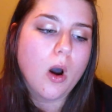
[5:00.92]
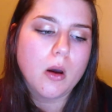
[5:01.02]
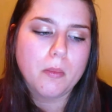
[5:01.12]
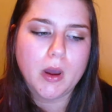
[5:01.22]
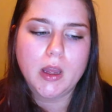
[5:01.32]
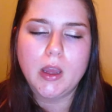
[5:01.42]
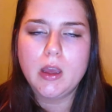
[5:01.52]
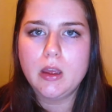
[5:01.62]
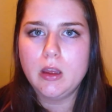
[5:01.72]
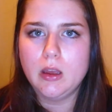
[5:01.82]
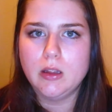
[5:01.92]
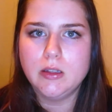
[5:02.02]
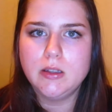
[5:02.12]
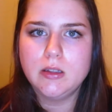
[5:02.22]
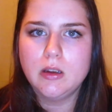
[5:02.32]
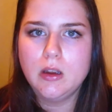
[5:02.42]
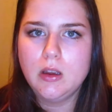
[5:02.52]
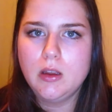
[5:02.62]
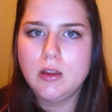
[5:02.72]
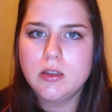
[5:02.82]
want my kids
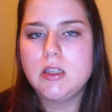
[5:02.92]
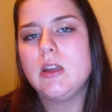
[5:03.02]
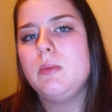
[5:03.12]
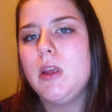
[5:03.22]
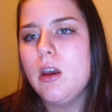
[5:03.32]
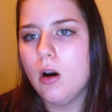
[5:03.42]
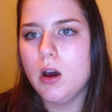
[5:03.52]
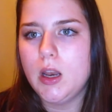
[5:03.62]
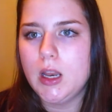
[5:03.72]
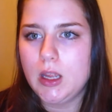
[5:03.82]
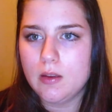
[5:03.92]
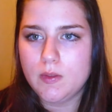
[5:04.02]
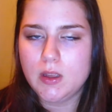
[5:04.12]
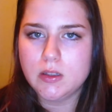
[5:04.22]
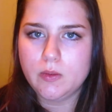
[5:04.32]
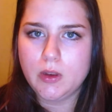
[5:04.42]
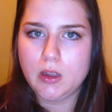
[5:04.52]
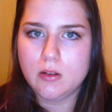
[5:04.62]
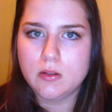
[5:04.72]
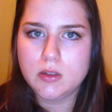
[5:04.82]
to be on any of these
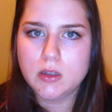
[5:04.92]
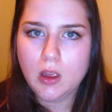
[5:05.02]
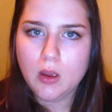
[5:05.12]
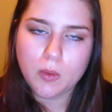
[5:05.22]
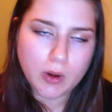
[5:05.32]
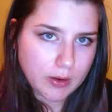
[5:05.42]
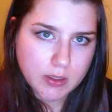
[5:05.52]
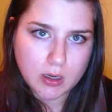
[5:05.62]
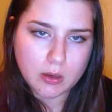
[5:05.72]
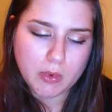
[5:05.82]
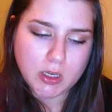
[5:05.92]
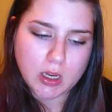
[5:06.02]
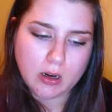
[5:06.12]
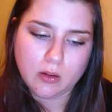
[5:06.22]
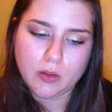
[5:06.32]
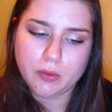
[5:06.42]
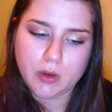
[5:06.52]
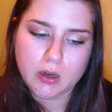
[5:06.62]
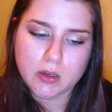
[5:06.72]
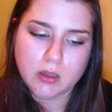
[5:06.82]
videos when I started my channel 3
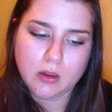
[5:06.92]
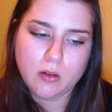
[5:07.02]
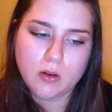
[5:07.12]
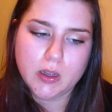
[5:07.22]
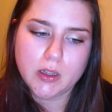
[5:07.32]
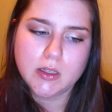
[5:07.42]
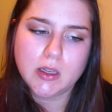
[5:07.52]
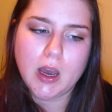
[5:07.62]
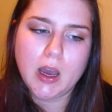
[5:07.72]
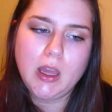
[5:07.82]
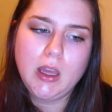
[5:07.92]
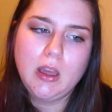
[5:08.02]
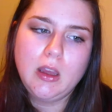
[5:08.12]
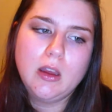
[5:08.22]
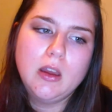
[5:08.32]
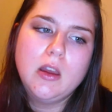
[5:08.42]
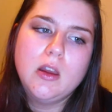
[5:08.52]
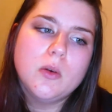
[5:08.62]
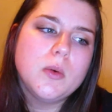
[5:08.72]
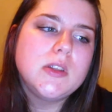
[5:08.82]
years ago, because I
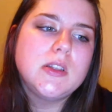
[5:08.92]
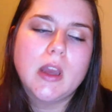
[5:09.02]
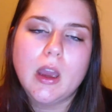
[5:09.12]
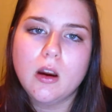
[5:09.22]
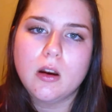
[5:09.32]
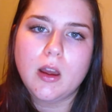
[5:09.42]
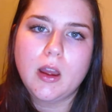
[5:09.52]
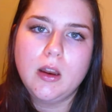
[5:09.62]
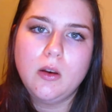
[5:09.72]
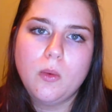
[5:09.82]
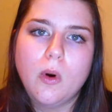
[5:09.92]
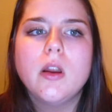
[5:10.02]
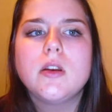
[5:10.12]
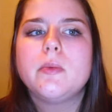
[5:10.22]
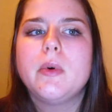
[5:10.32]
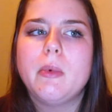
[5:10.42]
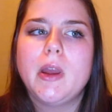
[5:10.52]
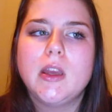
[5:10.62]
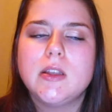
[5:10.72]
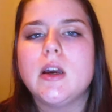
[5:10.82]
was scared. I didn't want to put my
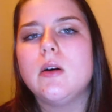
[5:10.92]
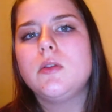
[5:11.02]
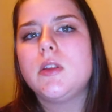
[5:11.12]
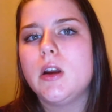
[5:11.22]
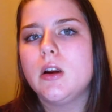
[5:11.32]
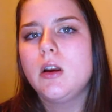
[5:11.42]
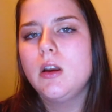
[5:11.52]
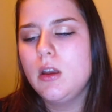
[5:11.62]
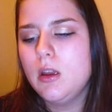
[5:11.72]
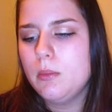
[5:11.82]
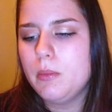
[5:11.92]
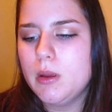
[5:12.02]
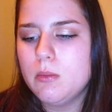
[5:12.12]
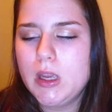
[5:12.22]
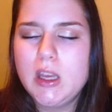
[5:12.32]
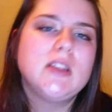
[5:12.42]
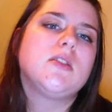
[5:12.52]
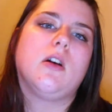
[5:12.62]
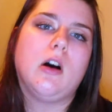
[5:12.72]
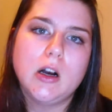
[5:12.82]
kids out there. But my kids
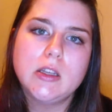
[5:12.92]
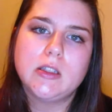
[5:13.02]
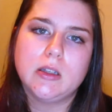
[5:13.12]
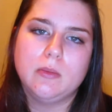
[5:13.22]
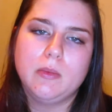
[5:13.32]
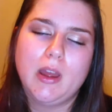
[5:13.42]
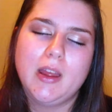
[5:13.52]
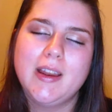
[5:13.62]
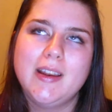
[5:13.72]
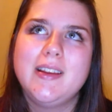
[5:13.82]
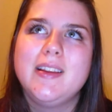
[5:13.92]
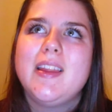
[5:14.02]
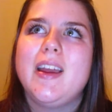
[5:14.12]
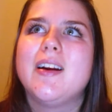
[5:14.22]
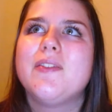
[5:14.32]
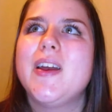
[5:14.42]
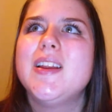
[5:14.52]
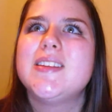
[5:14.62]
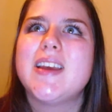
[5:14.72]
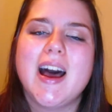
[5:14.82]
are awesome. They're
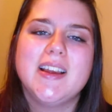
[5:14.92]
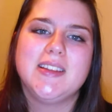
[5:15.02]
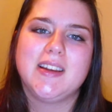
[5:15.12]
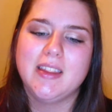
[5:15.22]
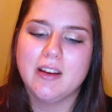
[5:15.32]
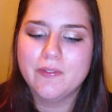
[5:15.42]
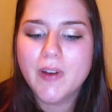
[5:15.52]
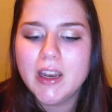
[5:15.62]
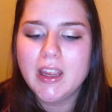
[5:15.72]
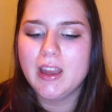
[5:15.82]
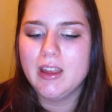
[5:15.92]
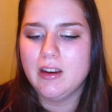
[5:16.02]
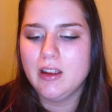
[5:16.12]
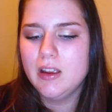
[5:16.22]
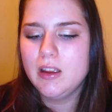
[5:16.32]
fantastic and they're funny, and